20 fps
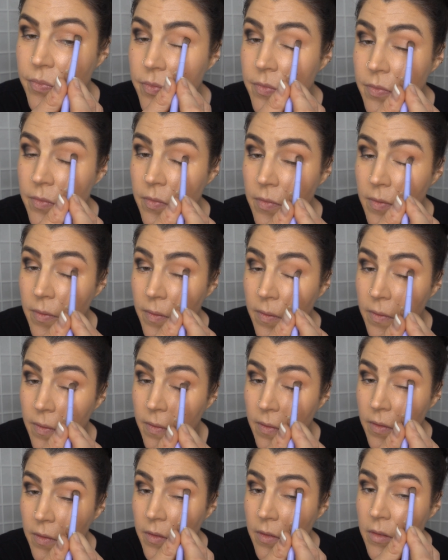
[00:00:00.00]

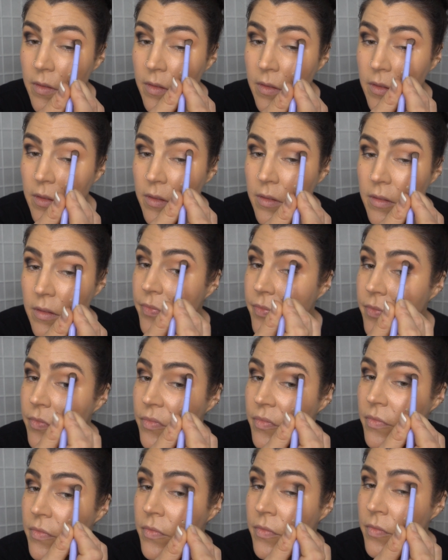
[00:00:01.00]

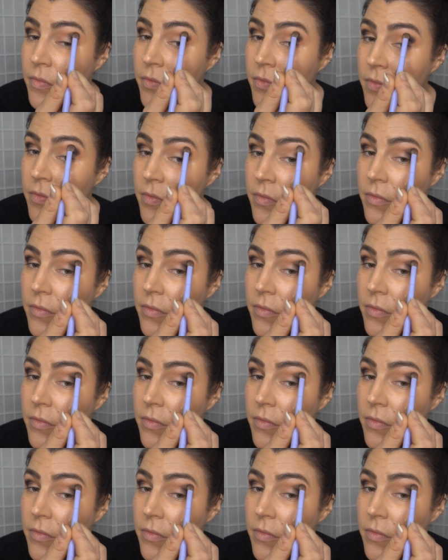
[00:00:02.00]
Nothing is said.